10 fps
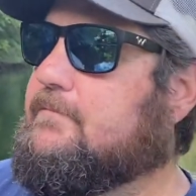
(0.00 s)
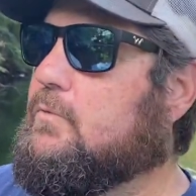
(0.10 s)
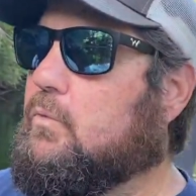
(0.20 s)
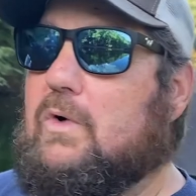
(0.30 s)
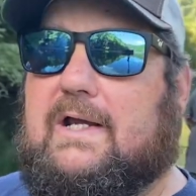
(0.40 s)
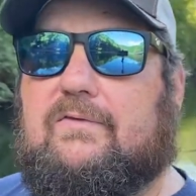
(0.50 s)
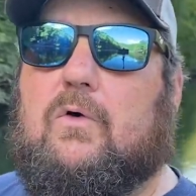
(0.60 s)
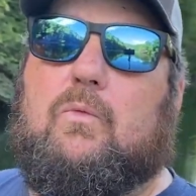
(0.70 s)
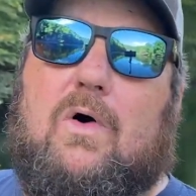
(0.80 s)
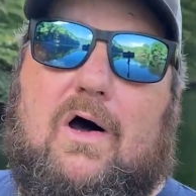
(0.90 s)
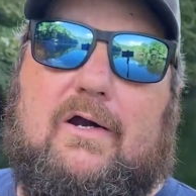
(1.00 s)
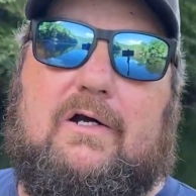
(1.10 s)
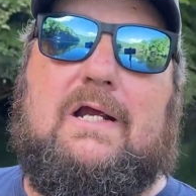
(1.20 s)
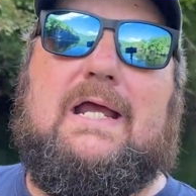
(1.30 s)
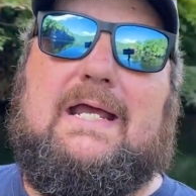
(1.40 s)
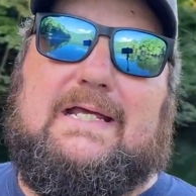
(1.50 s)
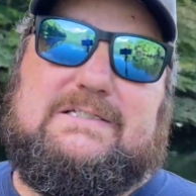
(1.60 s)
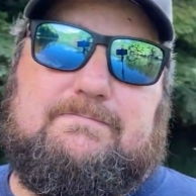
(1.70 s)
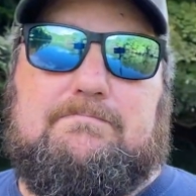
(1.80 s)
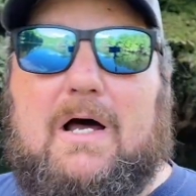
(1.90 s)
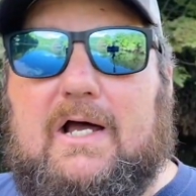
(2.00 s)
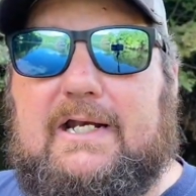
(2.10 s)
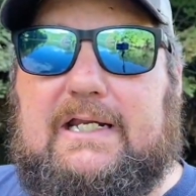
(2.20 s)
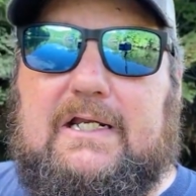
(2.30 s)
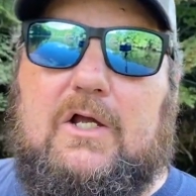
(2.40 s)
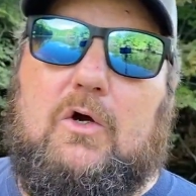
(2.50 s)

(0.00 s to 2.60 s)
When the water is muddy,